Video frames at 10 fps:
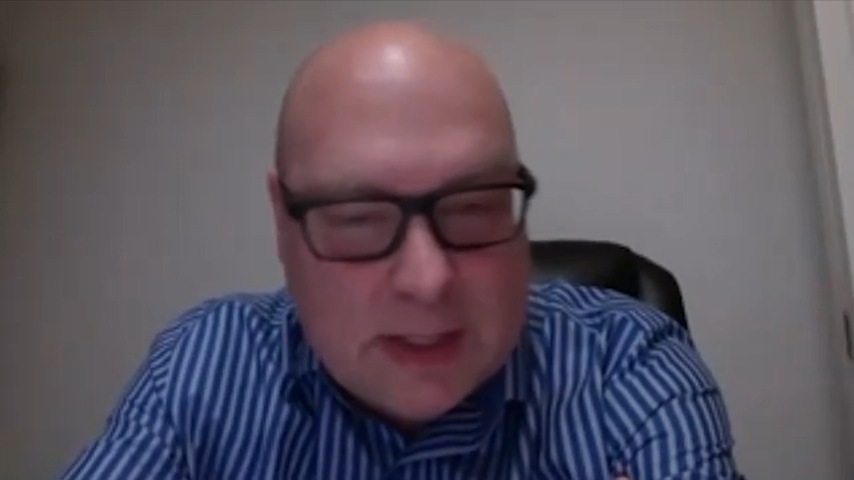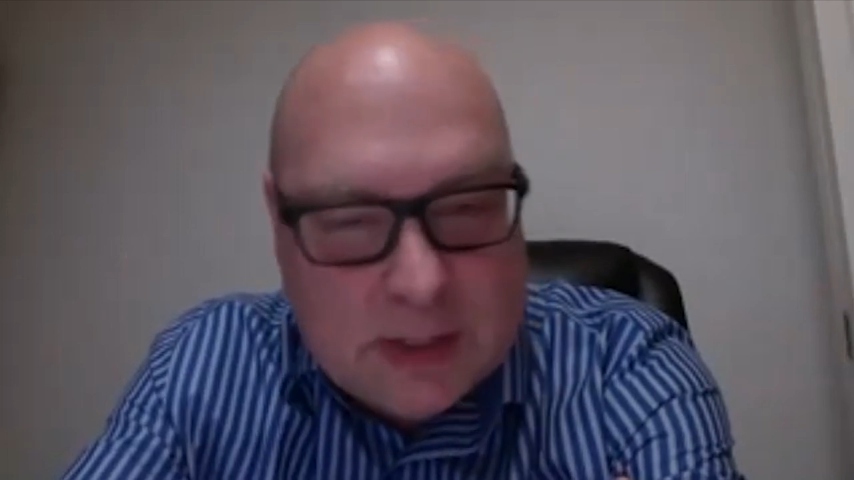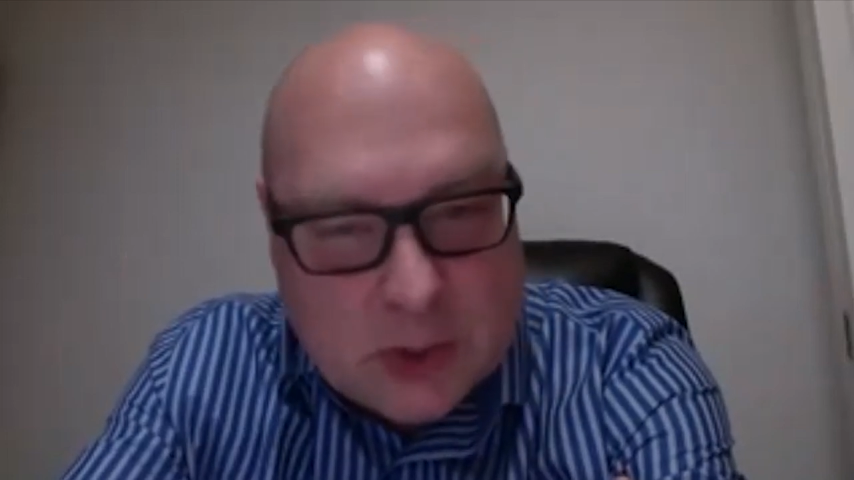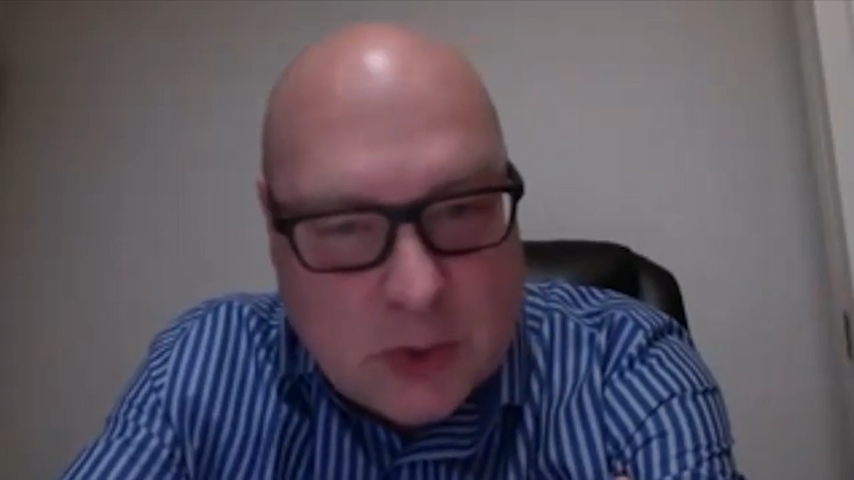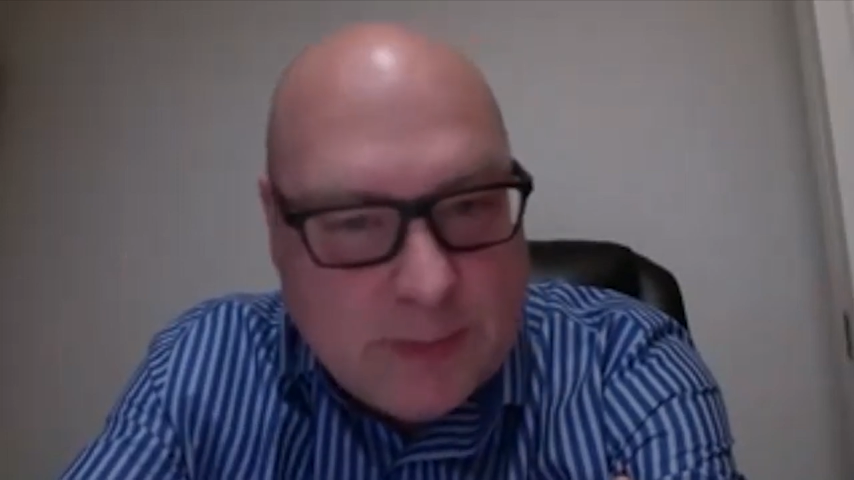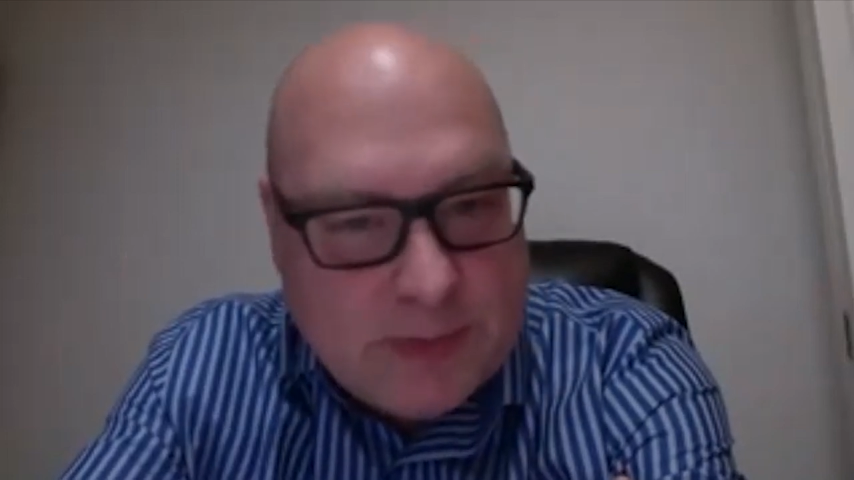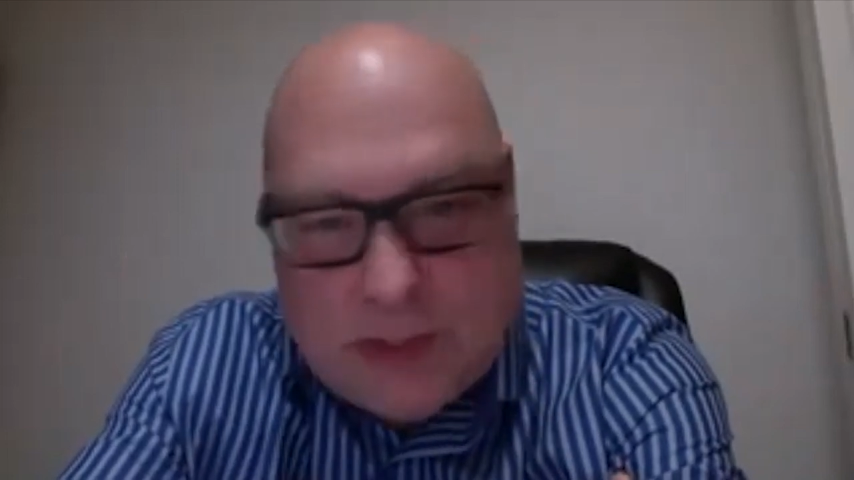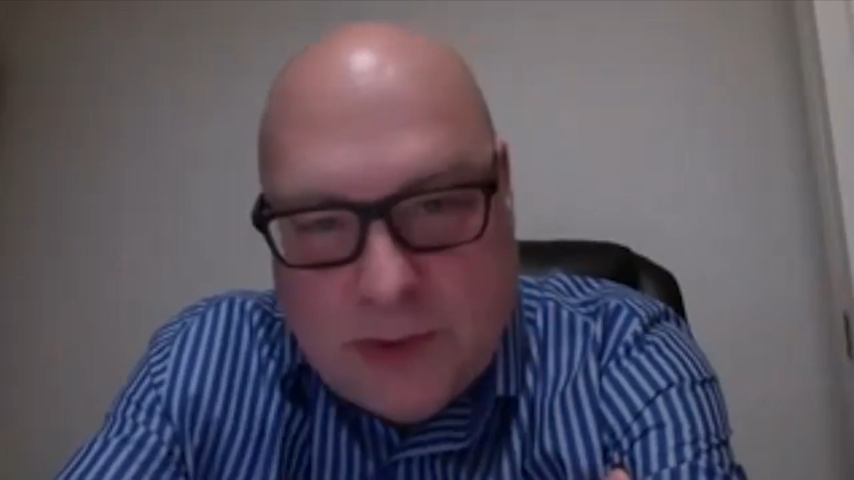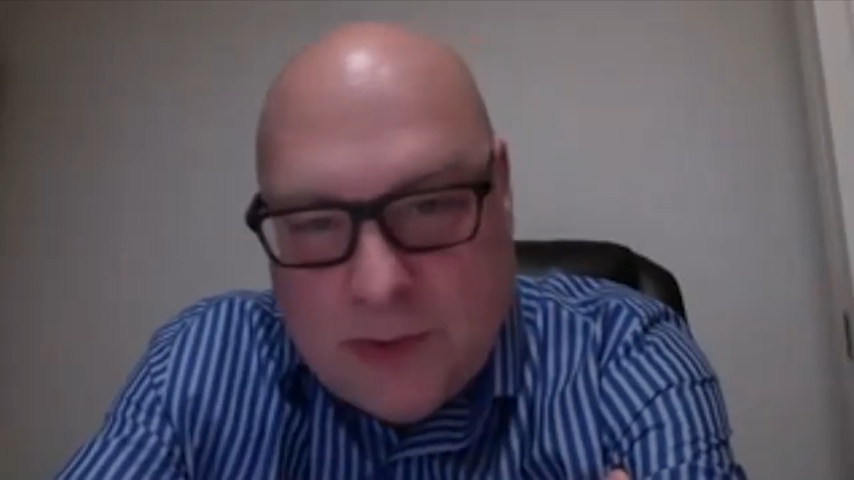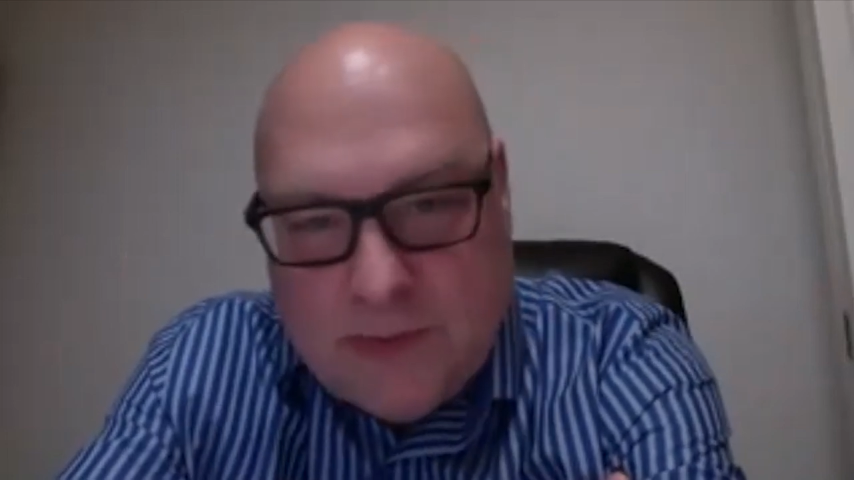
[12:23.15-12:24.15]
script
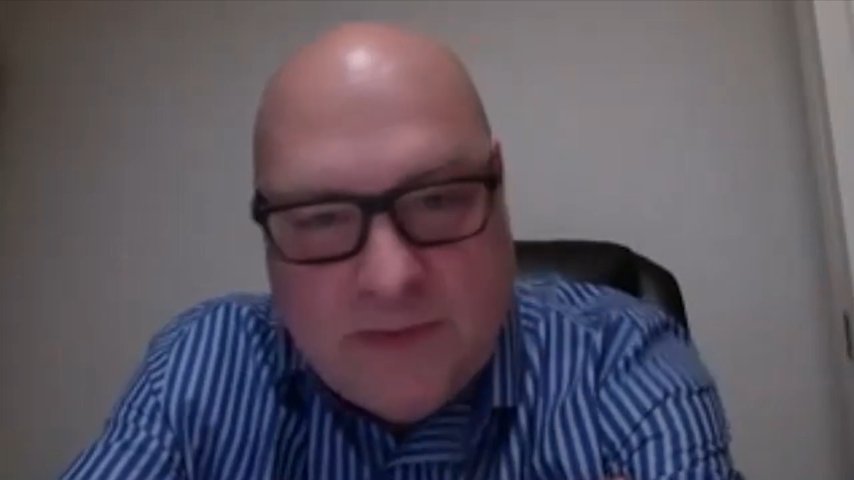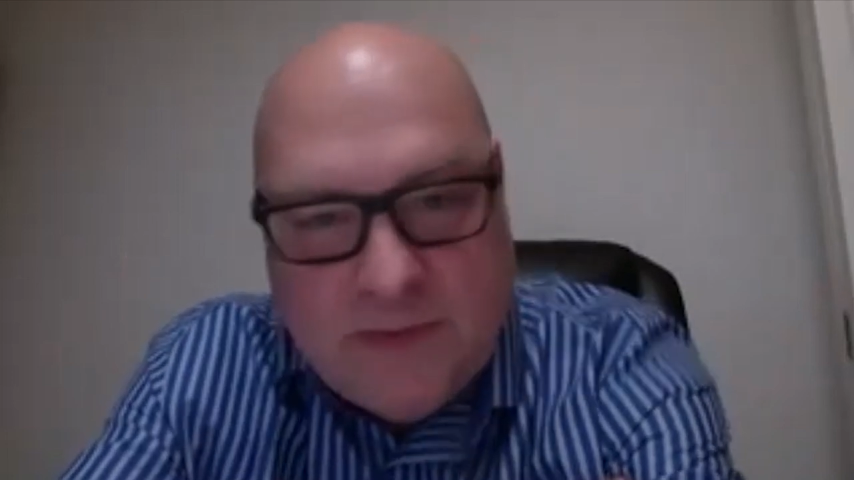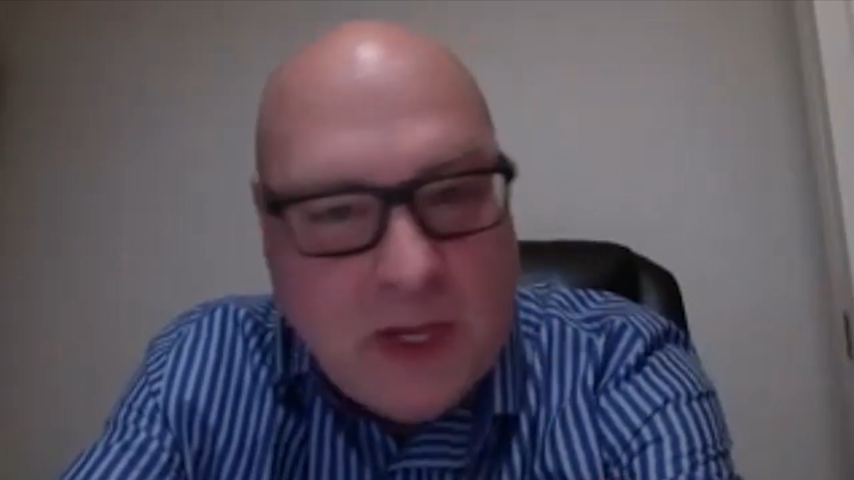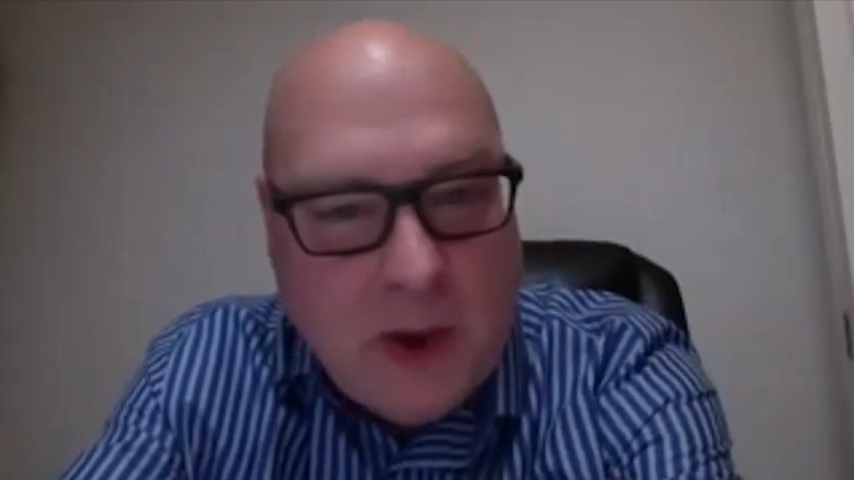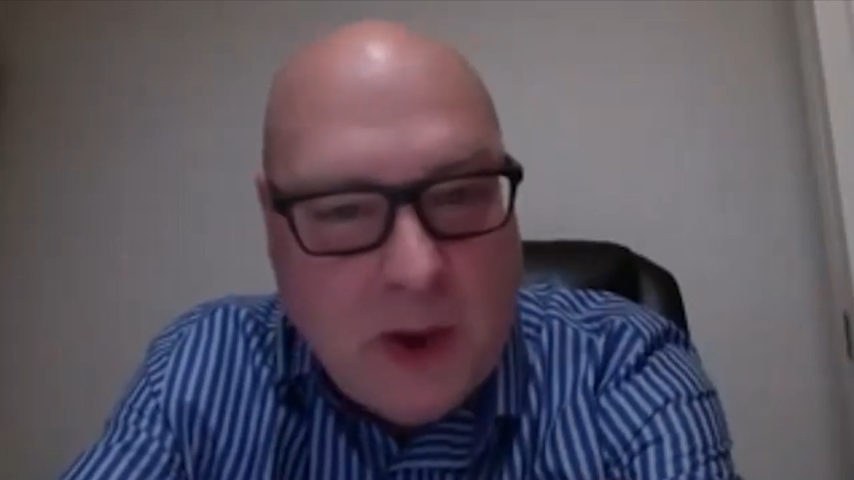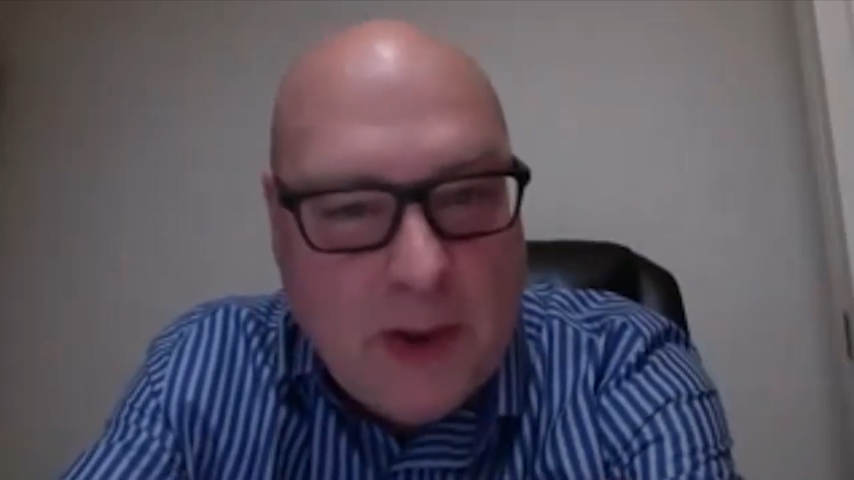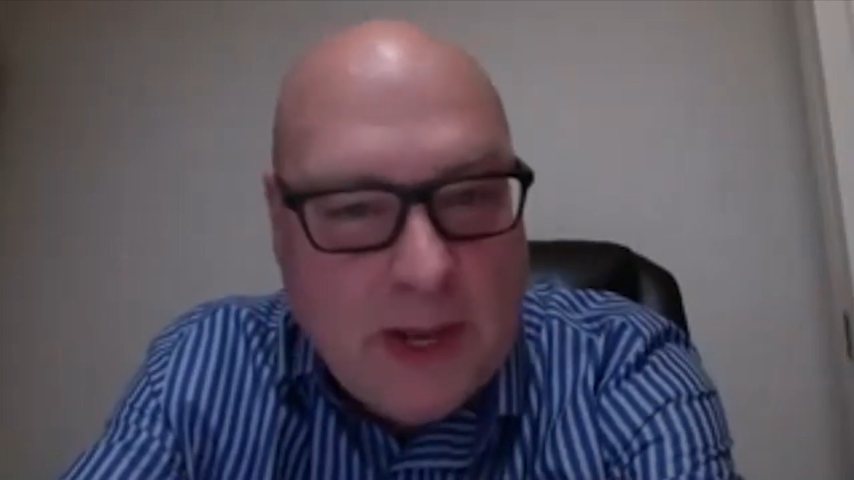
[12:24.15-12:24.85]
to video.